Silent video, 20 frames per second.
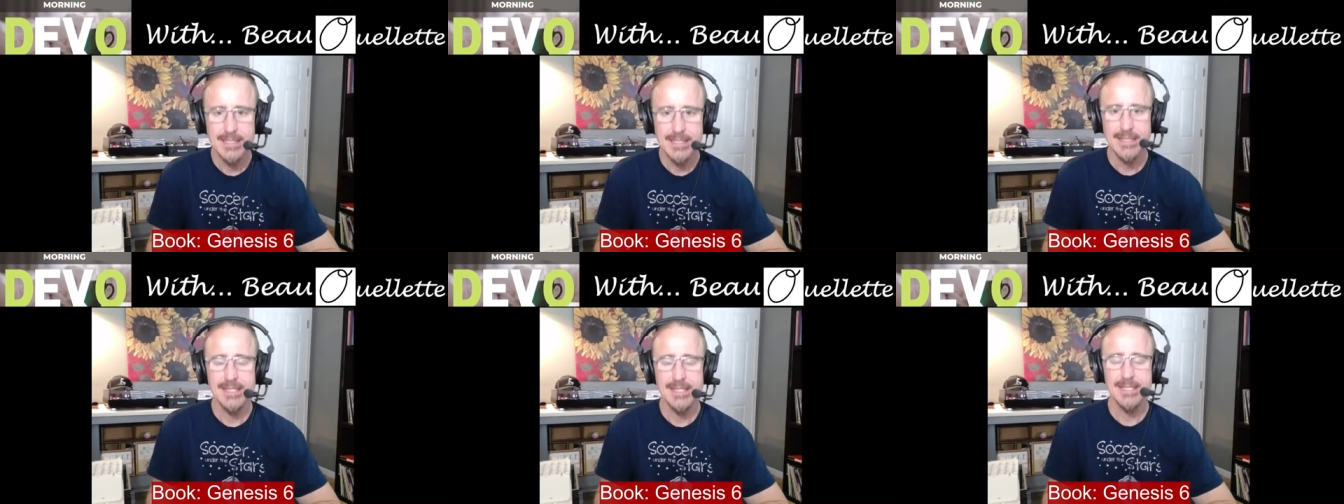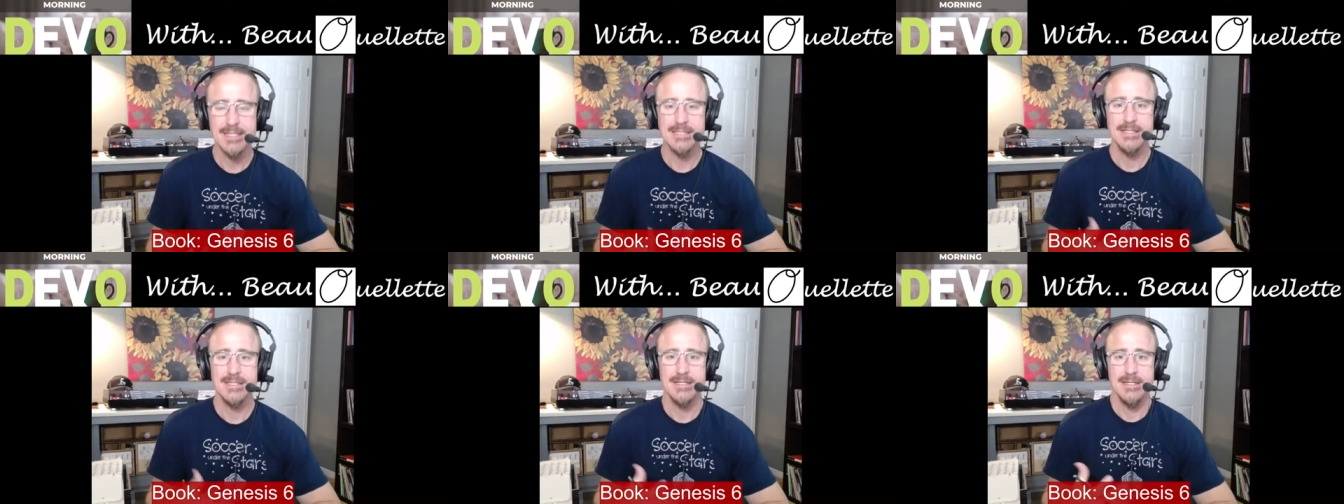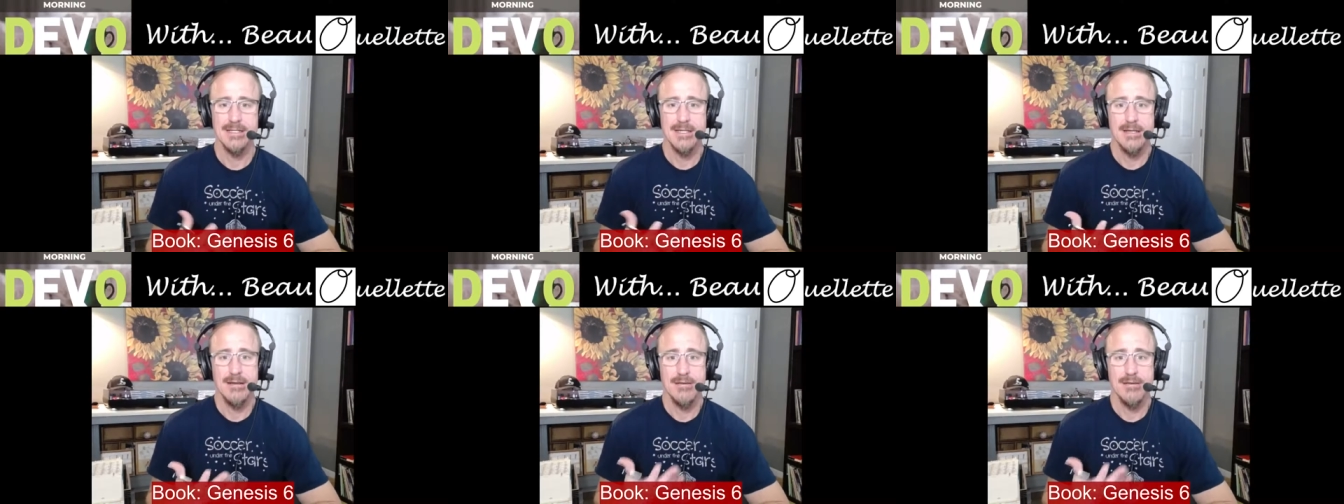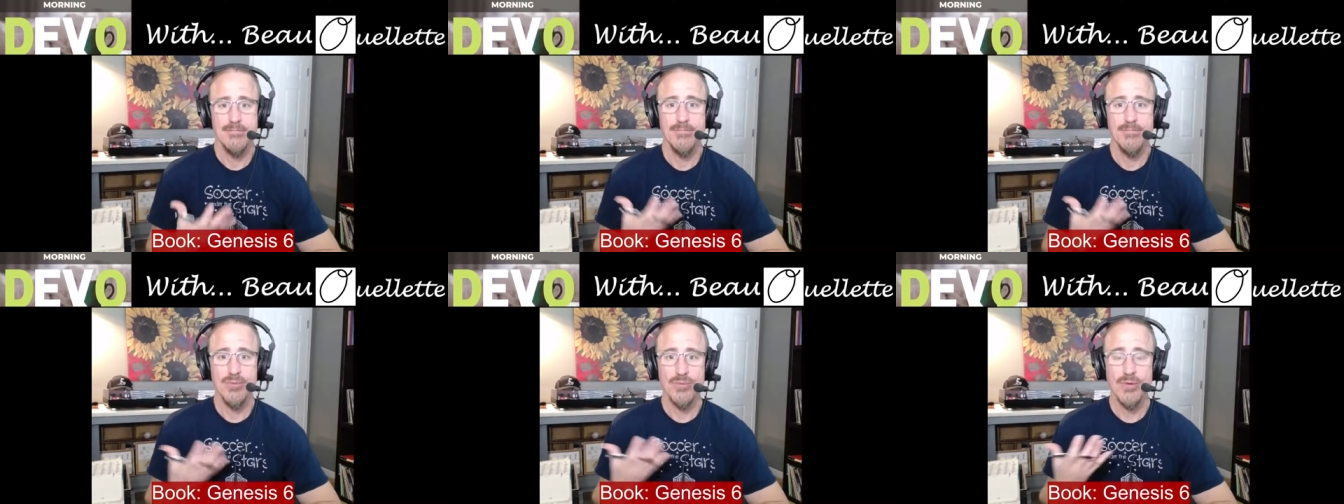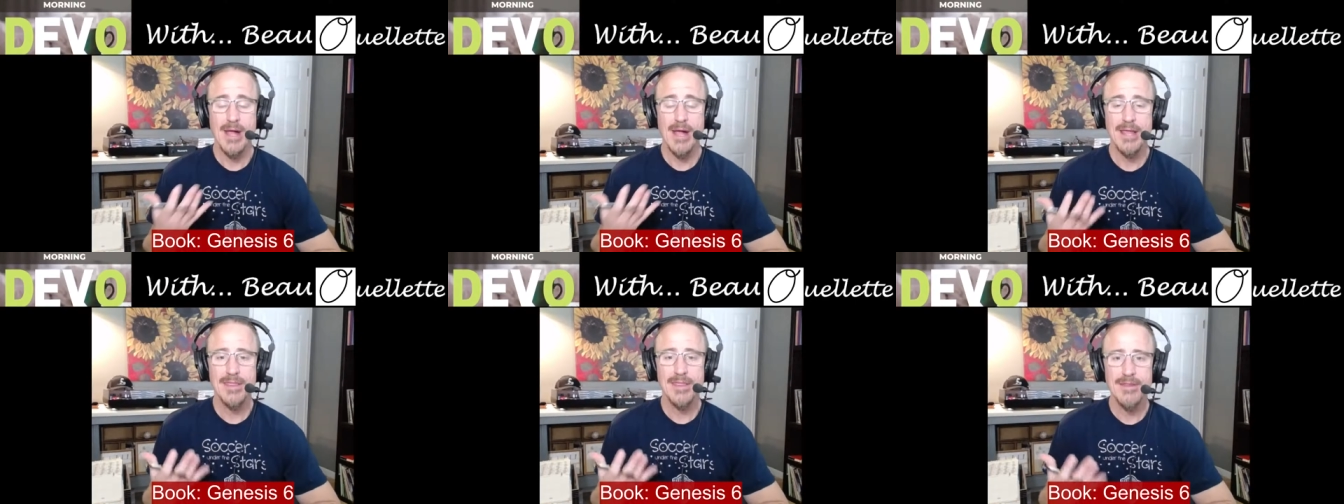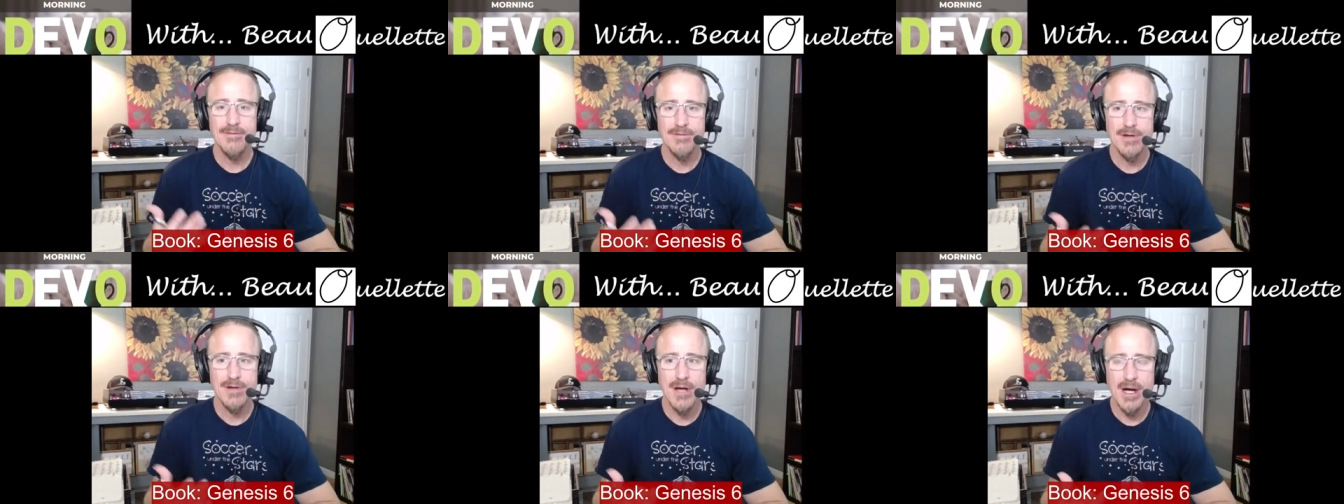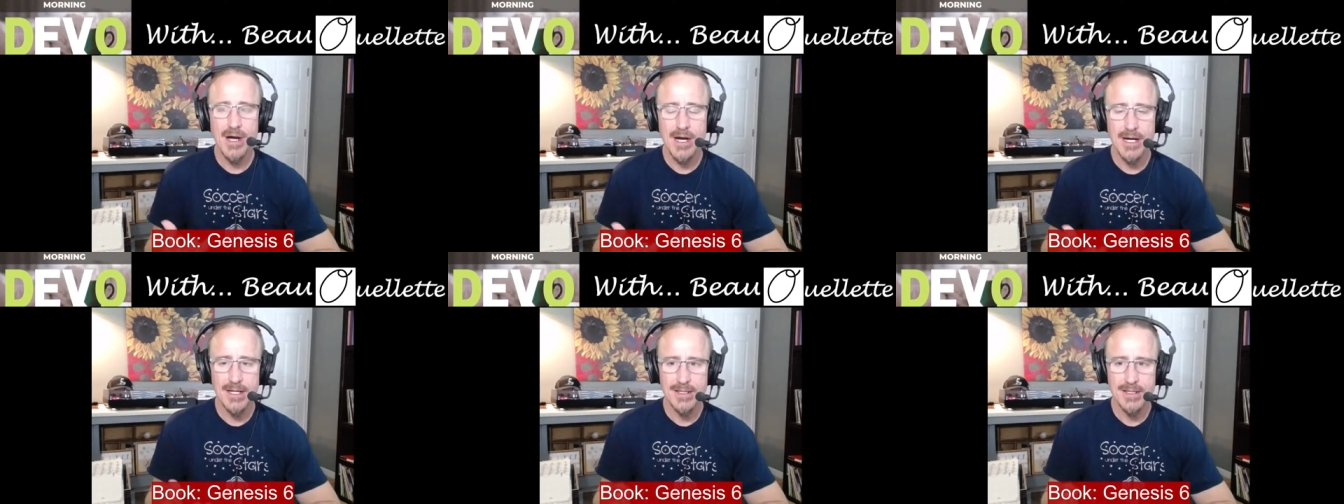This breath of
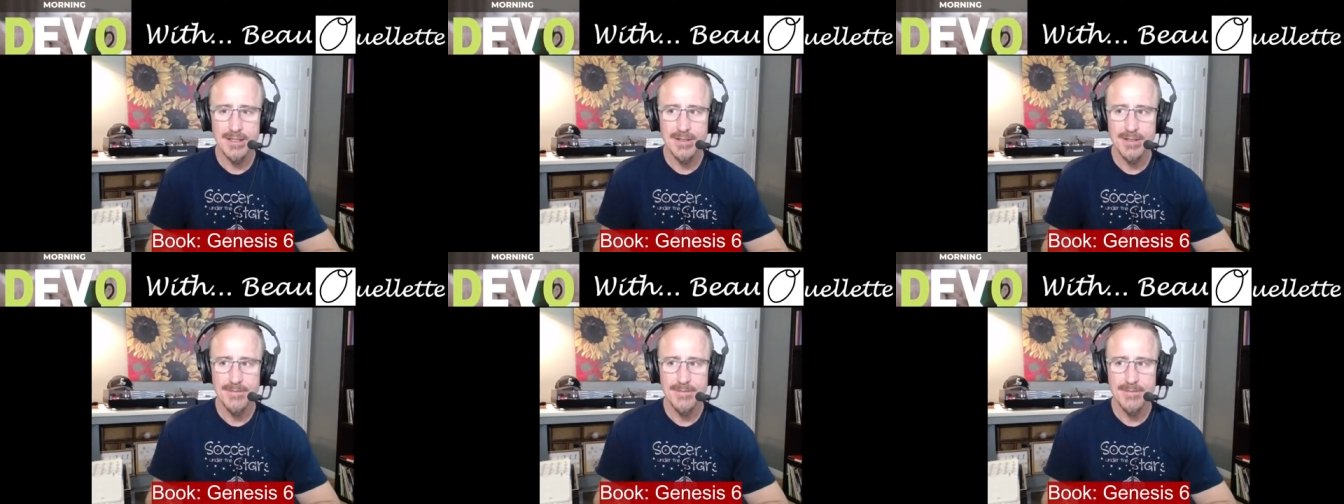God,